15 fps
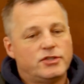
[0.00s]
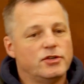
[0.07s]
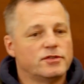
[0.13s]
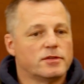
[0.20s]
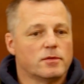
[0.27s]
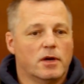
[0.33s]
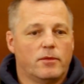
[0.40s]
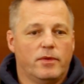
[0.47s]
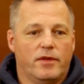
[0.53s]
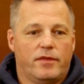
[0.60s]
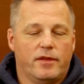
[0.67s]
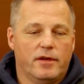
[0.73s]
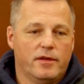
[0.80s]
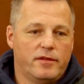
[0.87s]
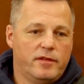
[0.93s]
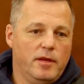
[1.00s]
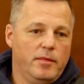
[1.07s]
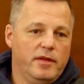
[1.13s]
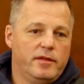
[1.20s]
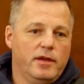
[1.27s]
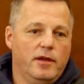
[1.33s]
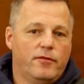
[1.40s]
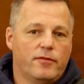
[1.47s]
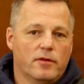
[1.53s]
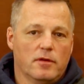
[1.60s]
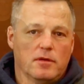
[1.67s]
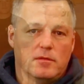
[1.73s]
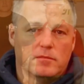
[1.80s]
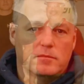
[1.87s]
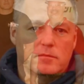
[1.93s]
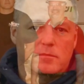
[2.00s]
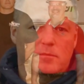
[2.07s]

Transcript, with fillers: choose to work with uh, CBT for